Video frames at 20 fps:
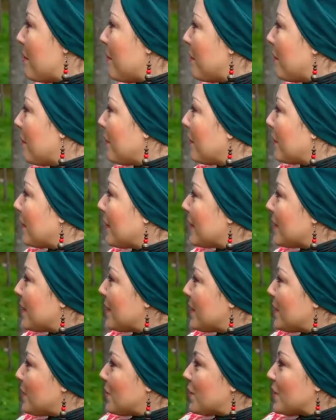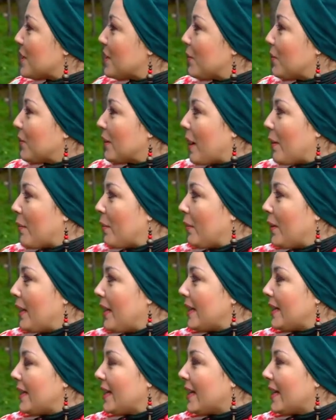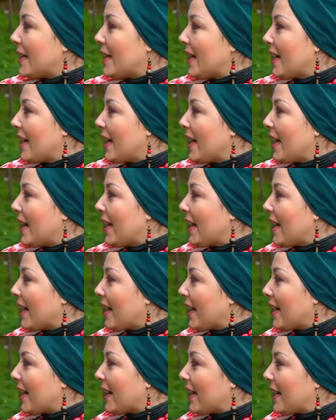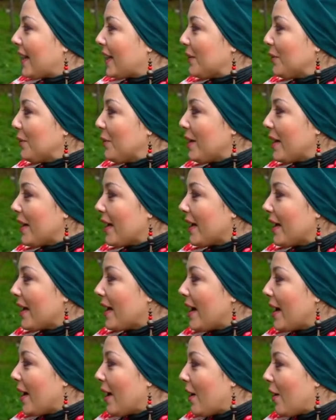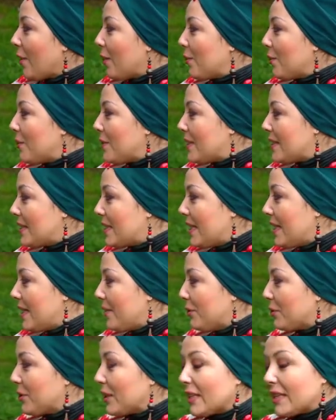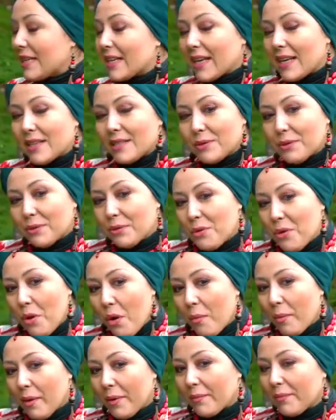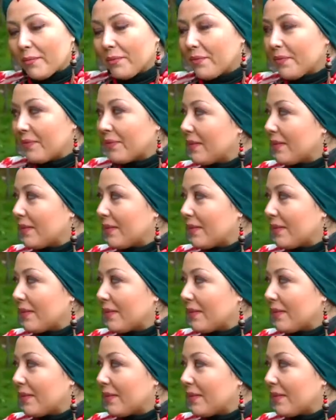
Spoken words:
example, such objects of power. It is very important to hang them in your